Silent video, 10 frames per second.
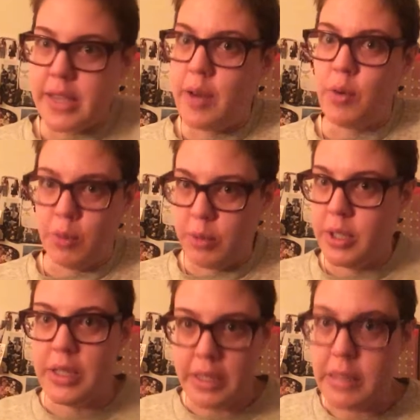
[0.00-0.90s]
I
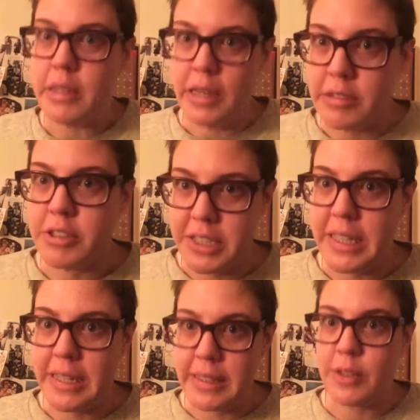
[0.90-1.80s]
really
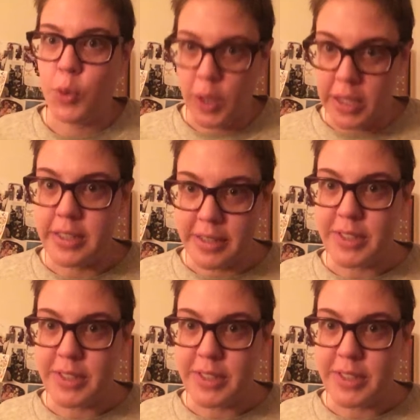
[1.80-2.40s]
understand the quality